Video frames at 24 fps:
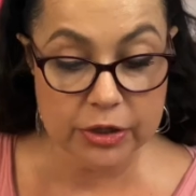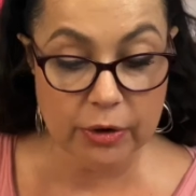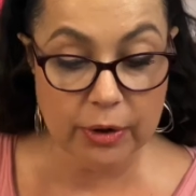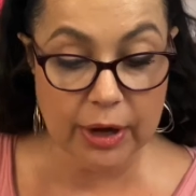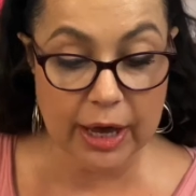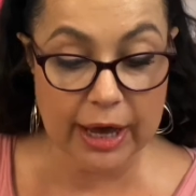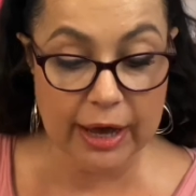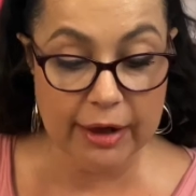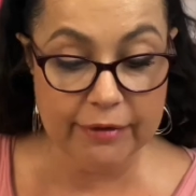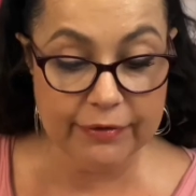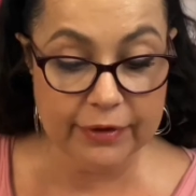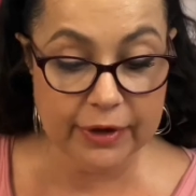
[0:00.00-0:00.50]

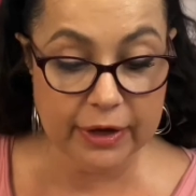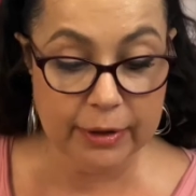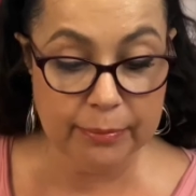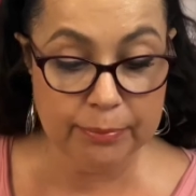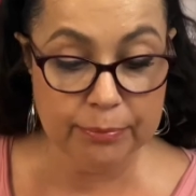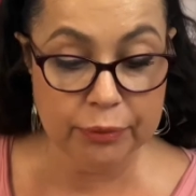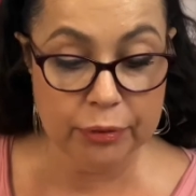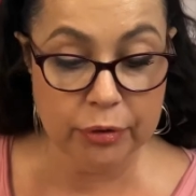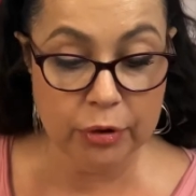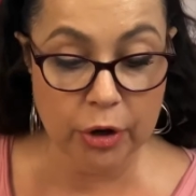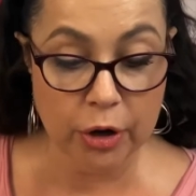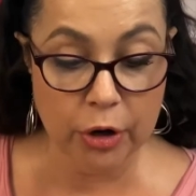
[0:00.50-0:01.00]
have a
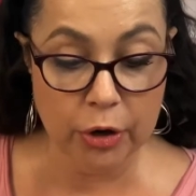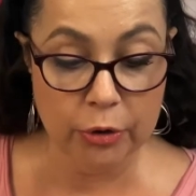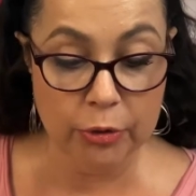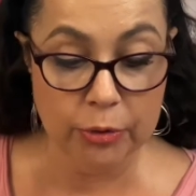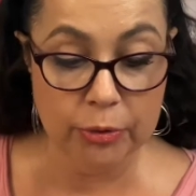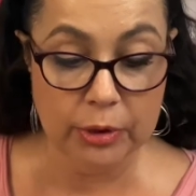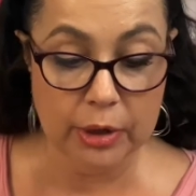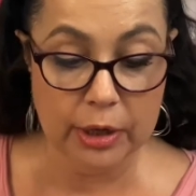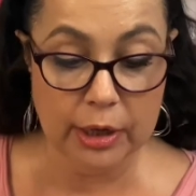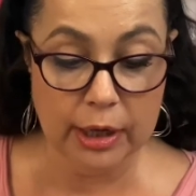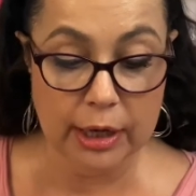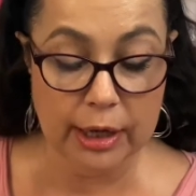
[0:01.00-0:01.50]

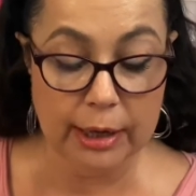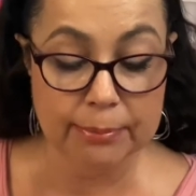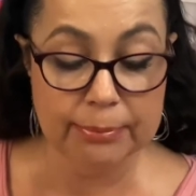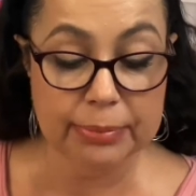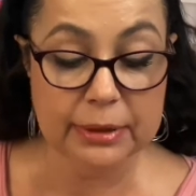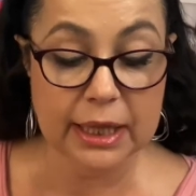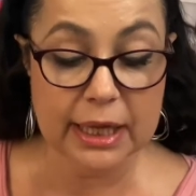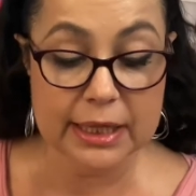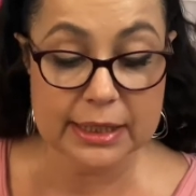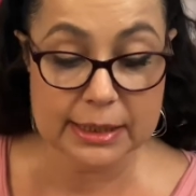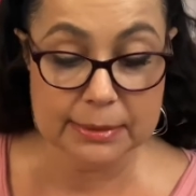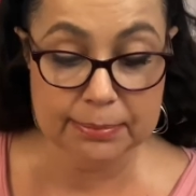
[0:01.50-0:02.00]

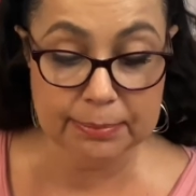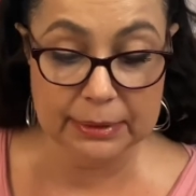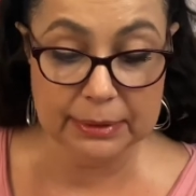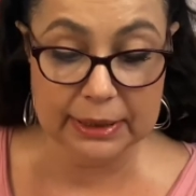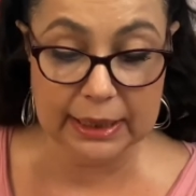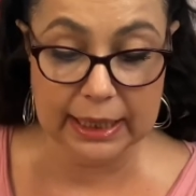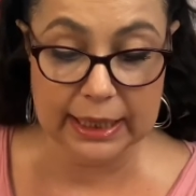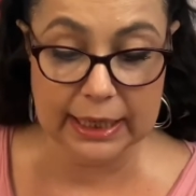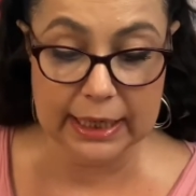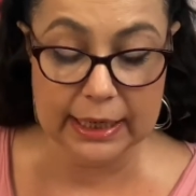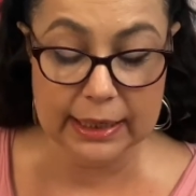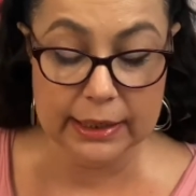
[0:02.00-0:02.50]
Plus
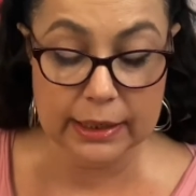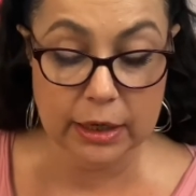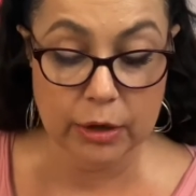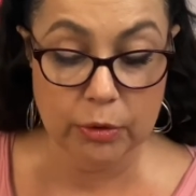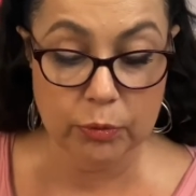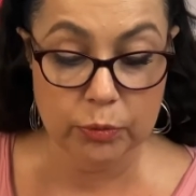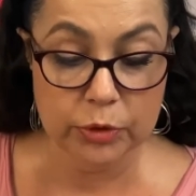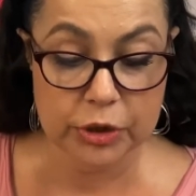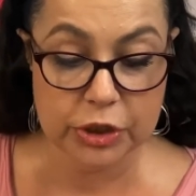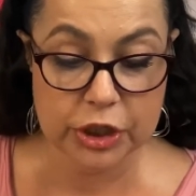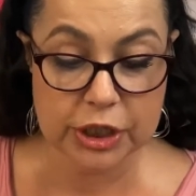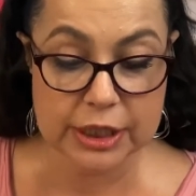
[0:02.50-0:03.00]
plan,
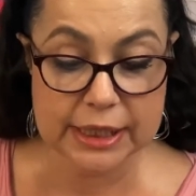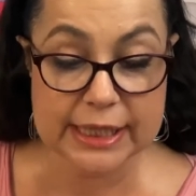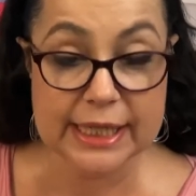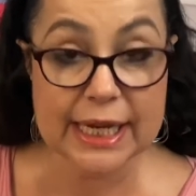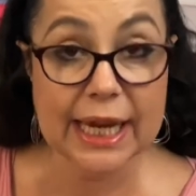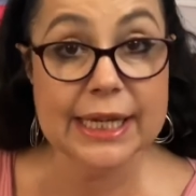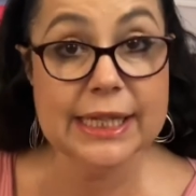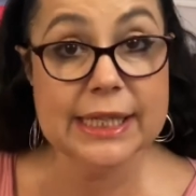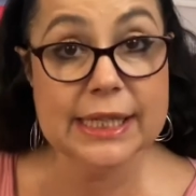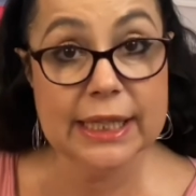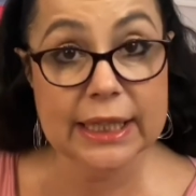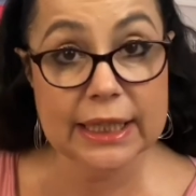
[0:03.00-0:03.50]
which is
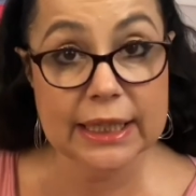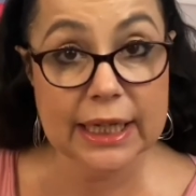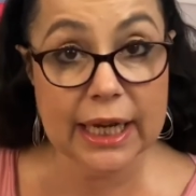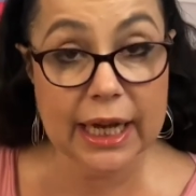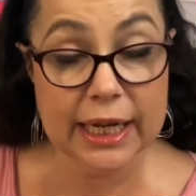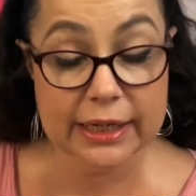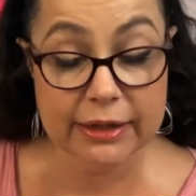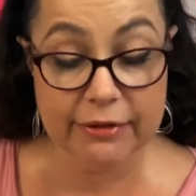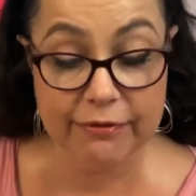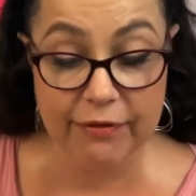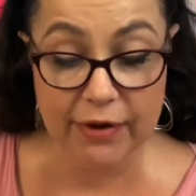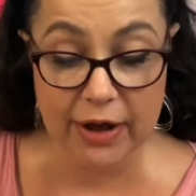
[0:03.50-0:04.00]

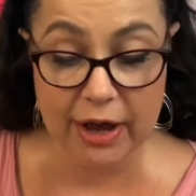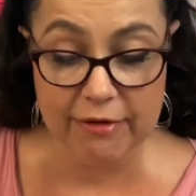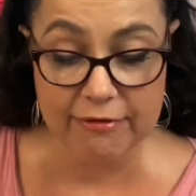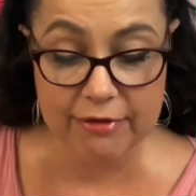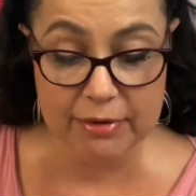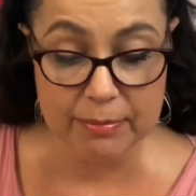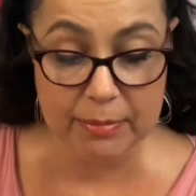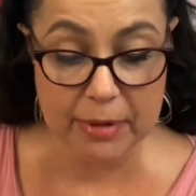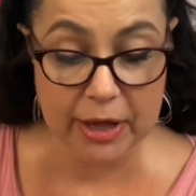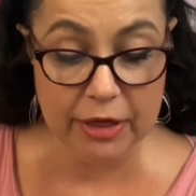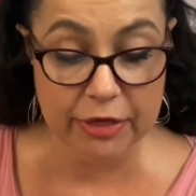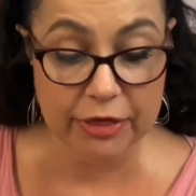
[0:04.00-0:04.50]
$19.95 a
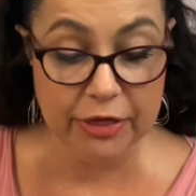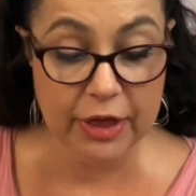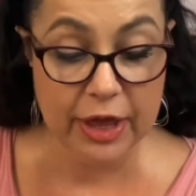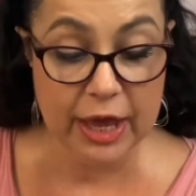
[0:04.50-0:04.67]
month.